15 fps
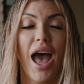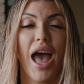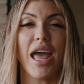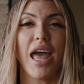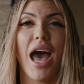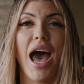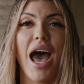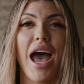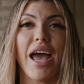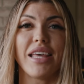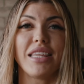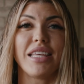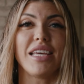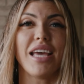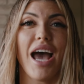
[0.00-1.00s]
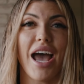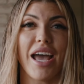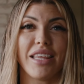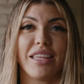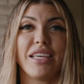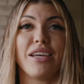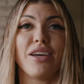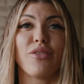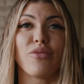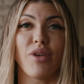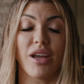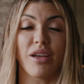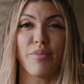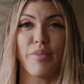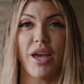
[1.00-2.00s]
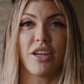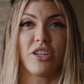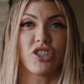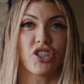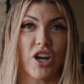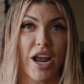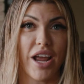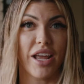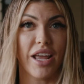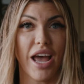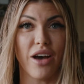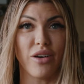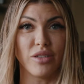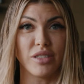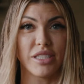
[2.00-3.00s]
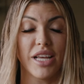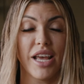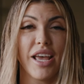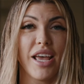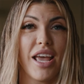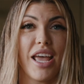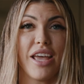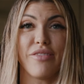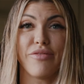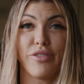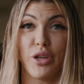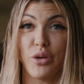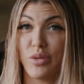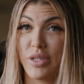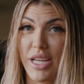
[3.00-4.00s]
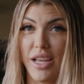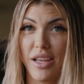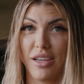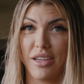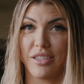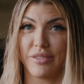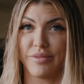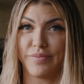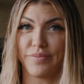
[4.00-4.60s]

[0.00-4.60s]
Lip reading: I highly, highly recommend trying out a float tank.